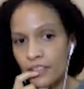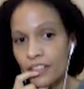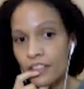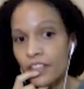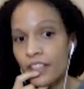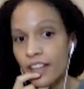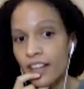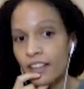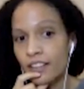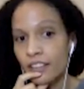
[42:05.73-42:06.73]
given
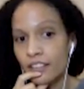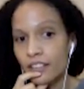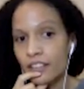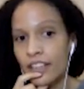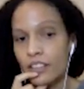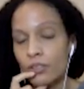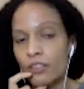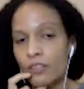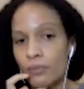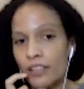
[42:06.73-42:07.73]
that
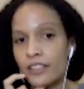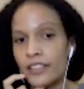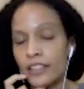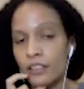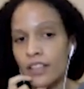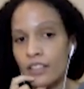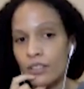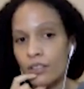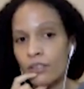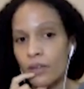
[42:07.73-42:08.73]
sort of policy or that
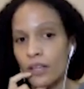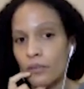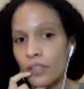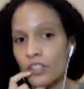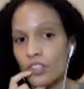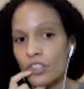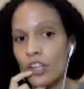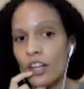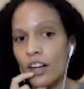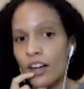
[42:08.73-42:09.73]
sort of way in which
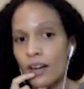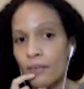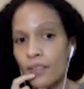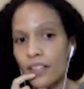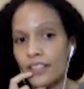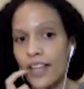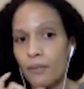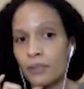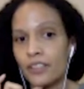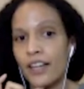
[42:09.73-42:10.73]
it's
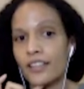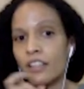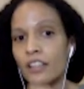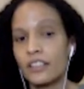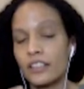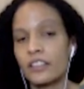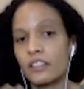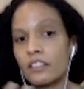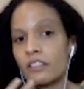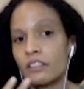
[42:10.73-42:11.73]
capitalized on is
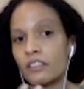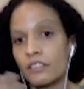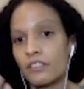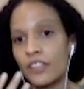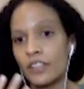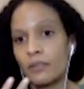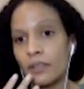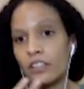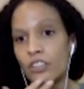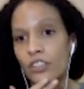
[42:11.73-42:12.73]
still very
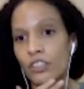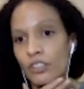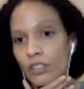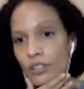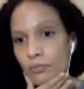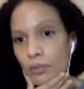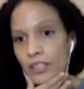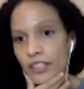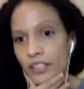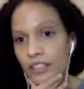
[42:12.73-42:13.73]
much
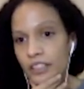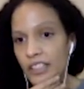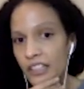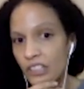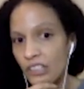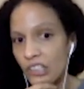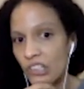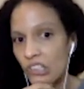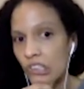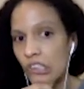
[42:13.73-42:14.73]
present in today's
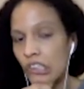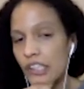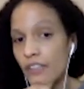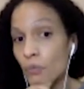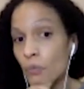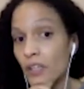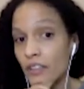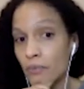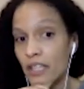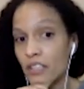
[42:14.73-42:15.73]
structure, even with
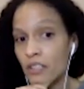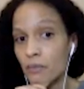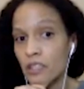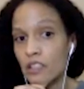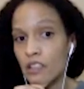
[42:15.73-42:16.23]
the pandemic.